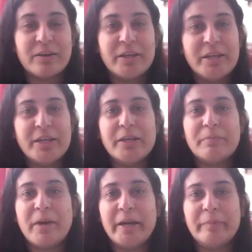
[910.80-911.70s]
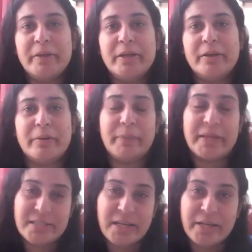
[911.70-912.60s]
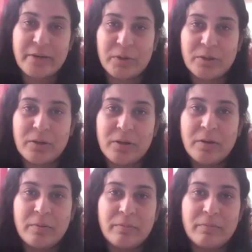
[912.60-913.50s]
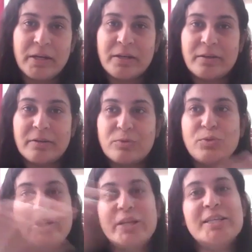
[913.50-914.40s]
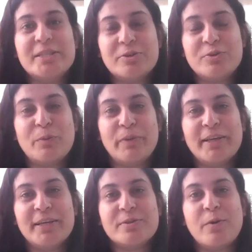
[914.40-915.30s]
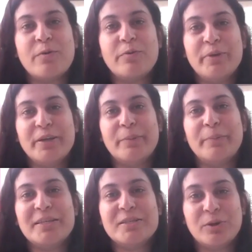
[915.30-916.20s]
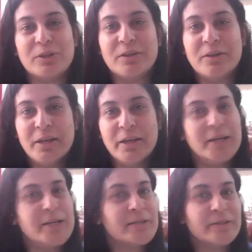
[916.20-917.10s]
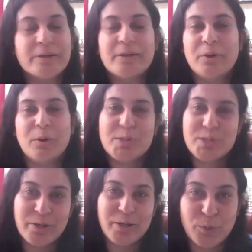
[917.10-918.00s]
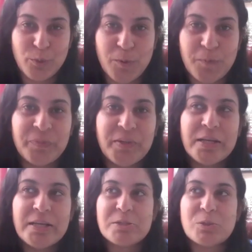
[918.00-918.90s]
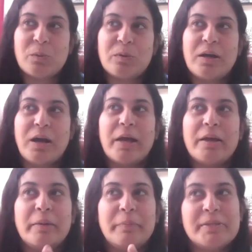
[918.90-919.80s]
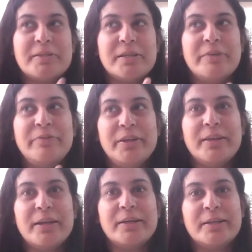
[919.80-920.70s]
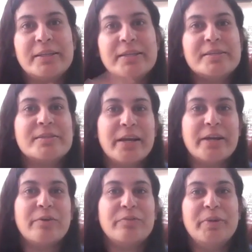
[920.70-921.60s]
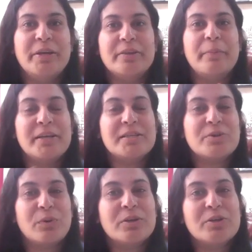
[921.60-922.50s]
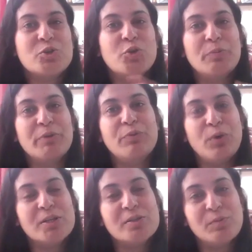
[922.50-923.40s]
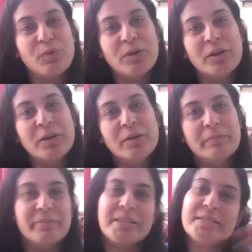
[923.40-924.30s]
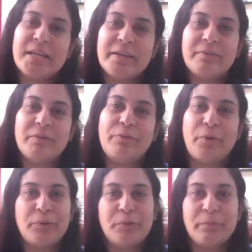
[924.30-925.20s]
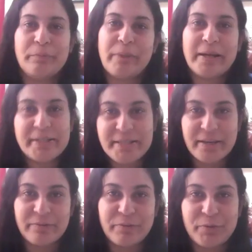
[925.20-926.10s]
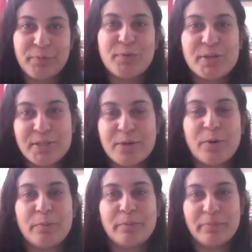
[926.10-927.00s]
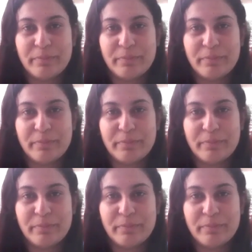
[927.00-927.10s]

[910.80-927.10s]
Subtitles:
he might be a best-selling author, but to reach to the place of being the best author, it's a real long journey to go. So I personally feel that this side of being the best author should be focused more. Best selling will follow by itself if you're focusing on